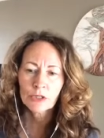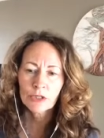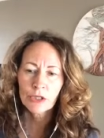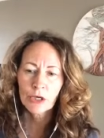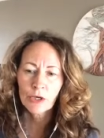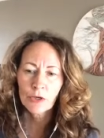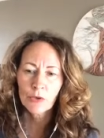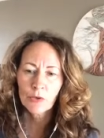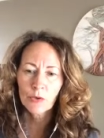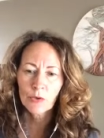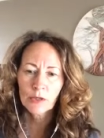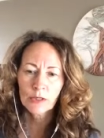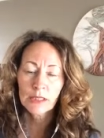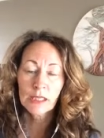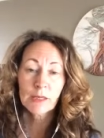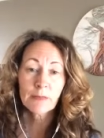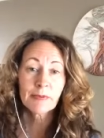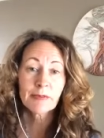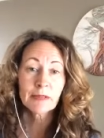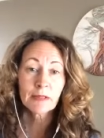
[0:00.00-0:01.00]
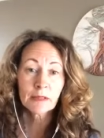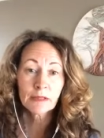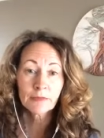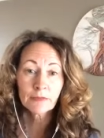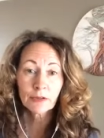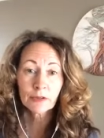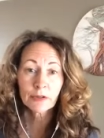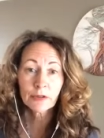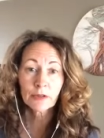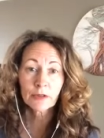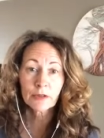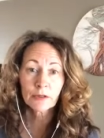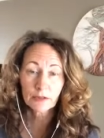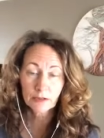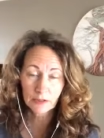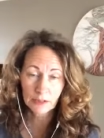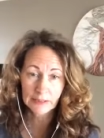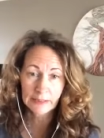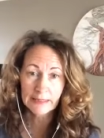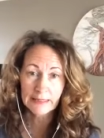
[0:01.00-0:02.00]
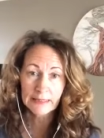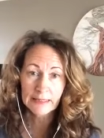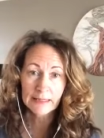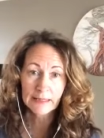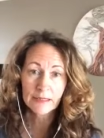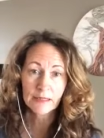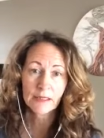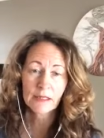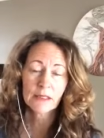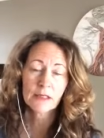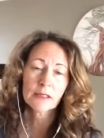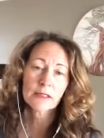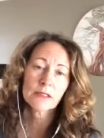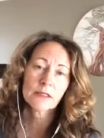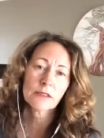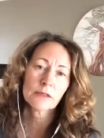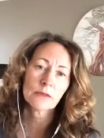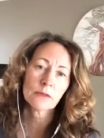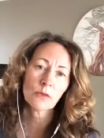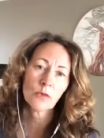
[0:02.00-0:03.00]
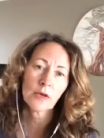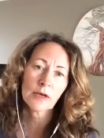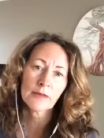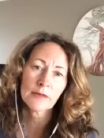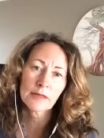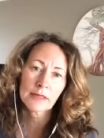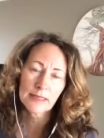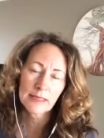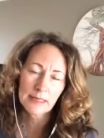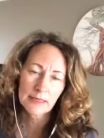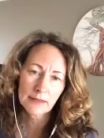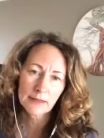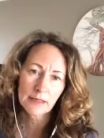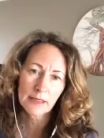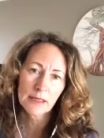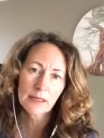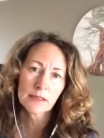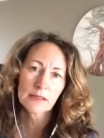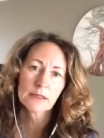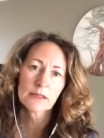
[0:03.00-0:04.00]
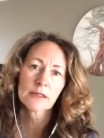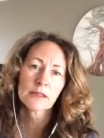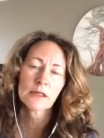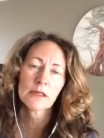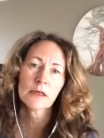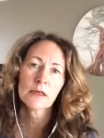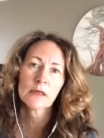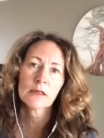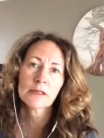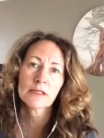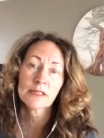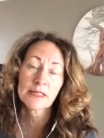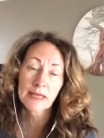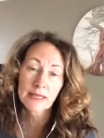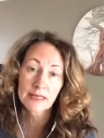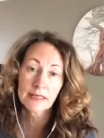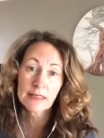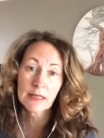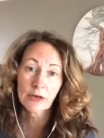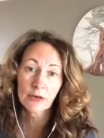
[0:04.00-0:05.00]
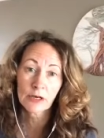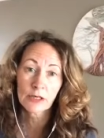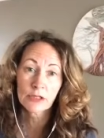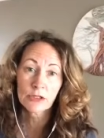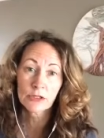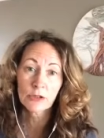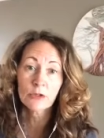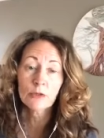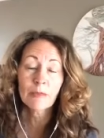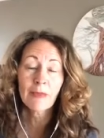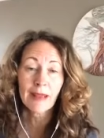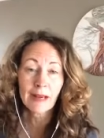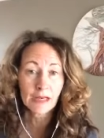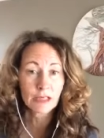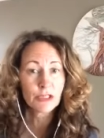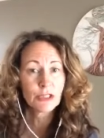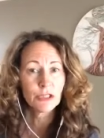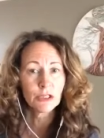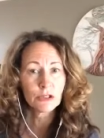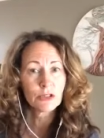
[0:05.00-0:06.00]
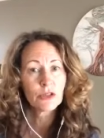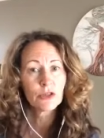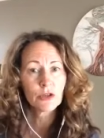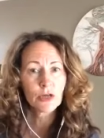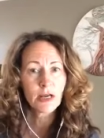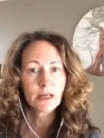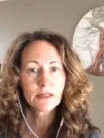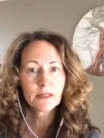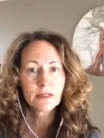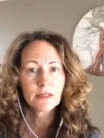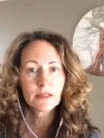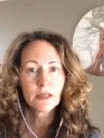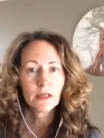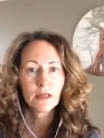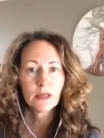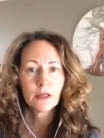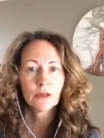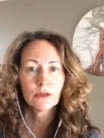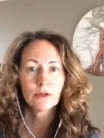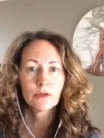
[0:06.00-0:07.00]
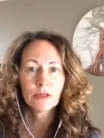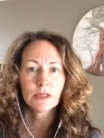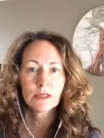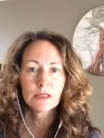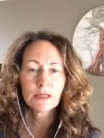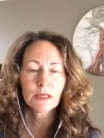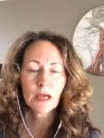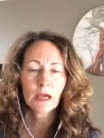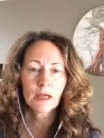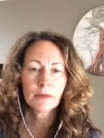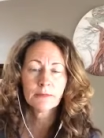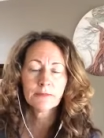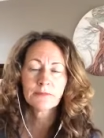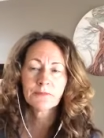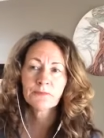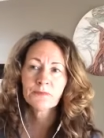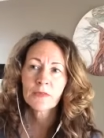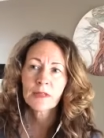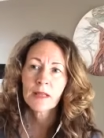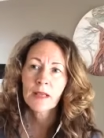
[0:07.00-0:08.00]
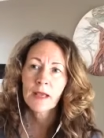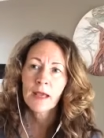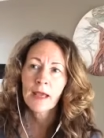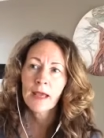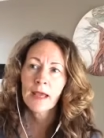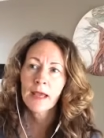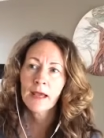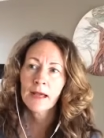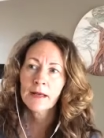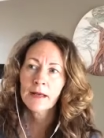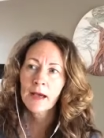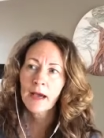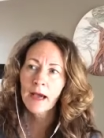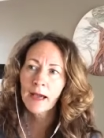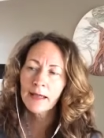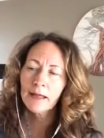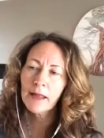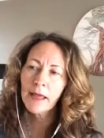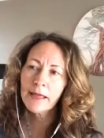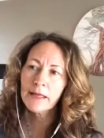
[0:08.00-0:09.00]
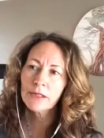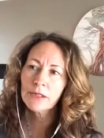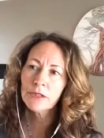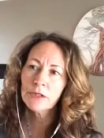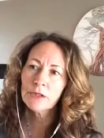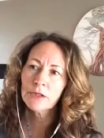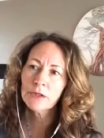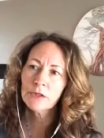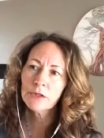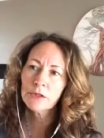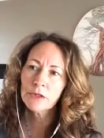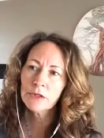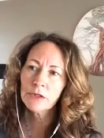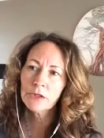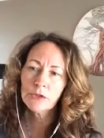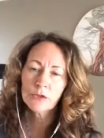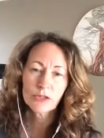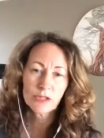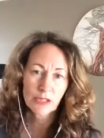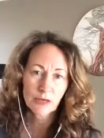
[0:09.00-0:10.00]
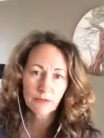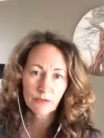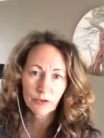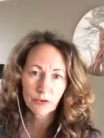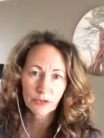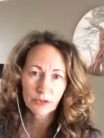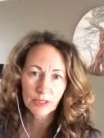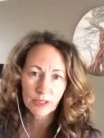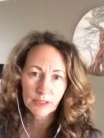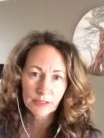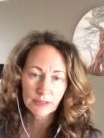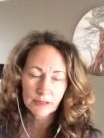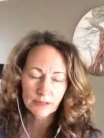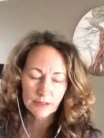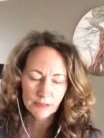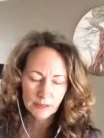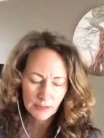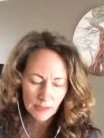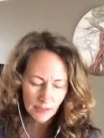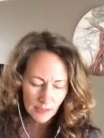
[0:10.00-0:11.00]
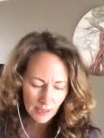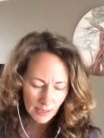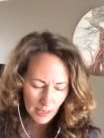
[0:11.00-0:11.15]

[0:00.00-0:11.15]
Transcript: So keeping the liver clean is one of the key things uh, secondary to managing your stress through this time. And I like to, to do several things.